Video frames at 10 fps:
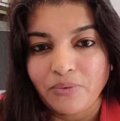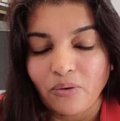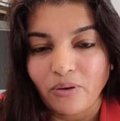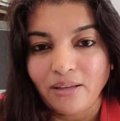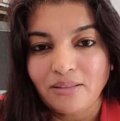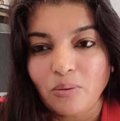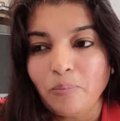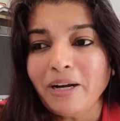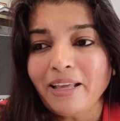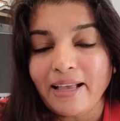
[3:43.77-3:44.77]
Okay,
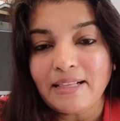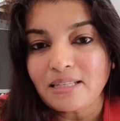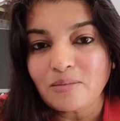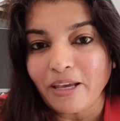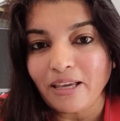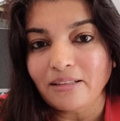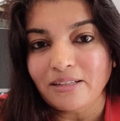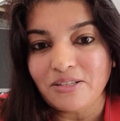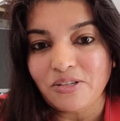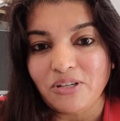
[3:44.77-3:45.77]
somebody else is making the
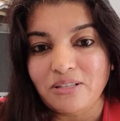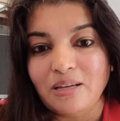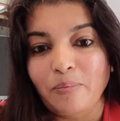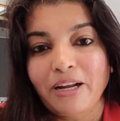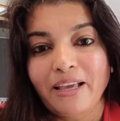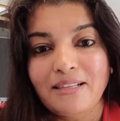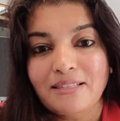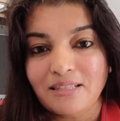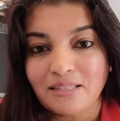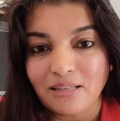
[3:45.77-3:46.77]
decision, somebody
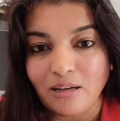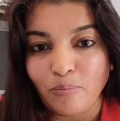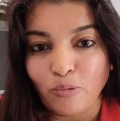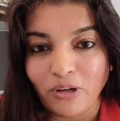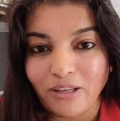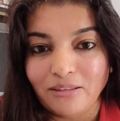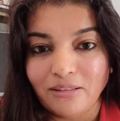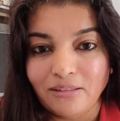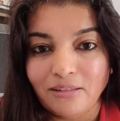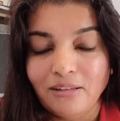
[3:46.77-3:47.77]
else is pulling
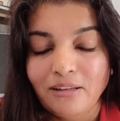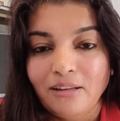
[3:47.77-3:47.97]
the